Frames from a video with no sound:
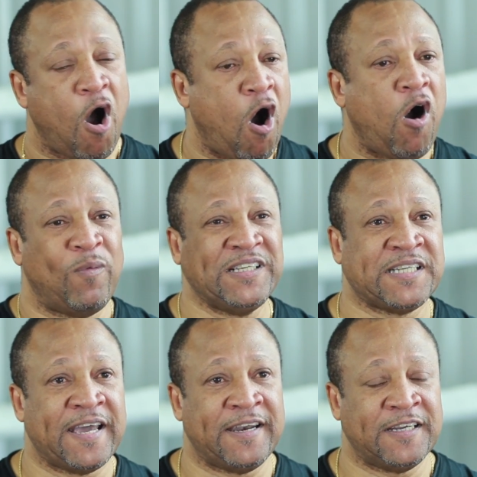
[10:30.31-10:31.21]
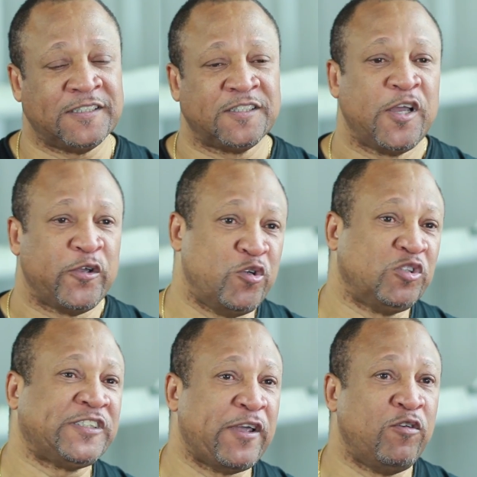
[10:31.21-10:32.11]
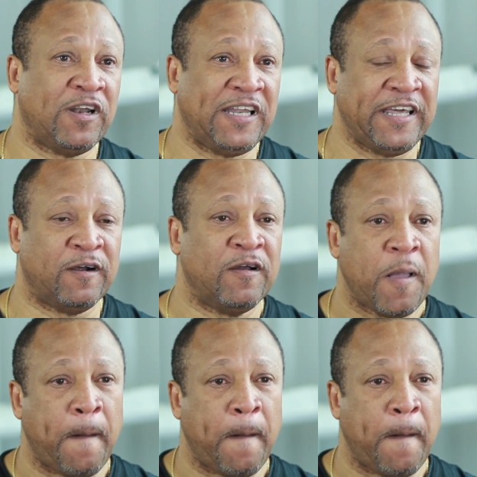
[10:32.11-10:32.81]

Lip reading: All we saying is, you say you're a leader,